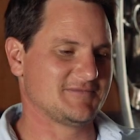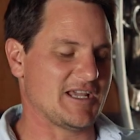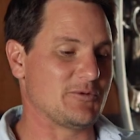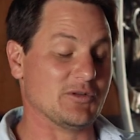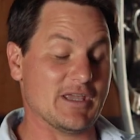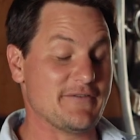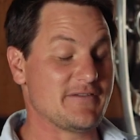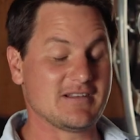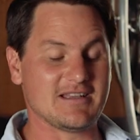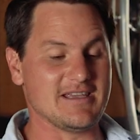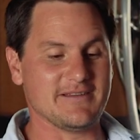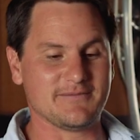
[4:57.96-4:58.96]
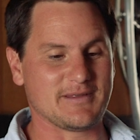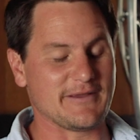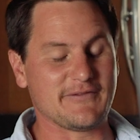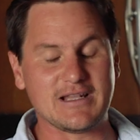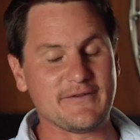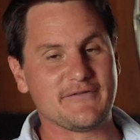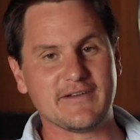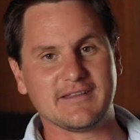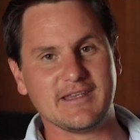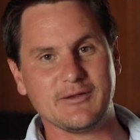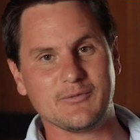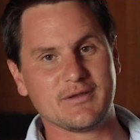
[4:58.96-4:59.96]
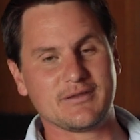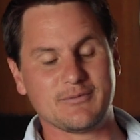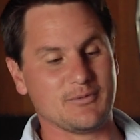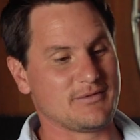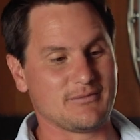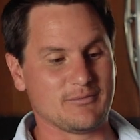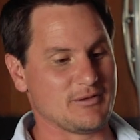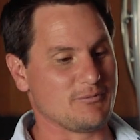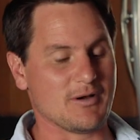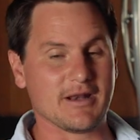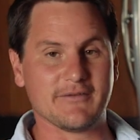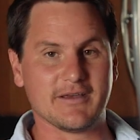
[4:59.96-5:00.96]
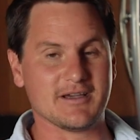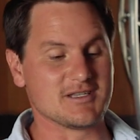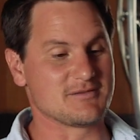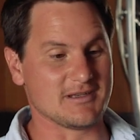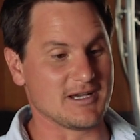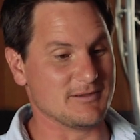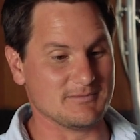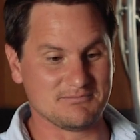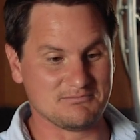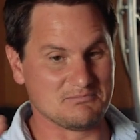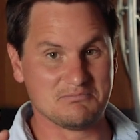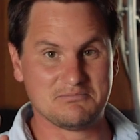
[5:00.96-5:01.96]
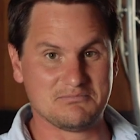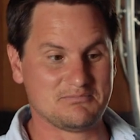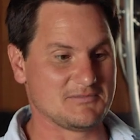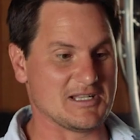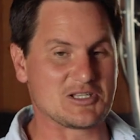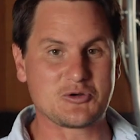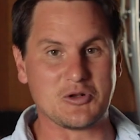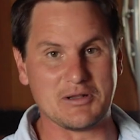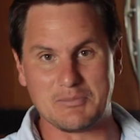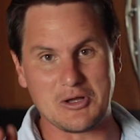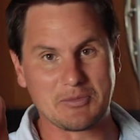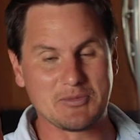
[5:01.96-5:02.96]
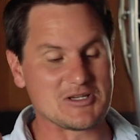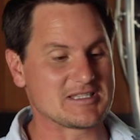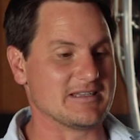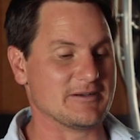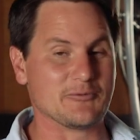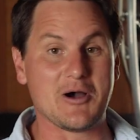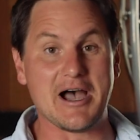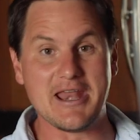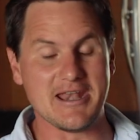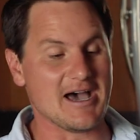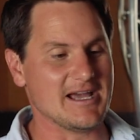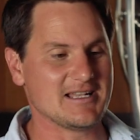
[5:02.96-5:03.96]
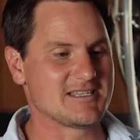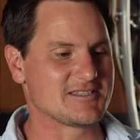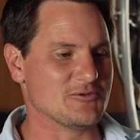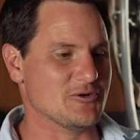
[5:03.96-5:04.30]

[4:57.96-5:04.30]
It will definitely fit in with one of those, you know, let's call it blockbuster wine nights,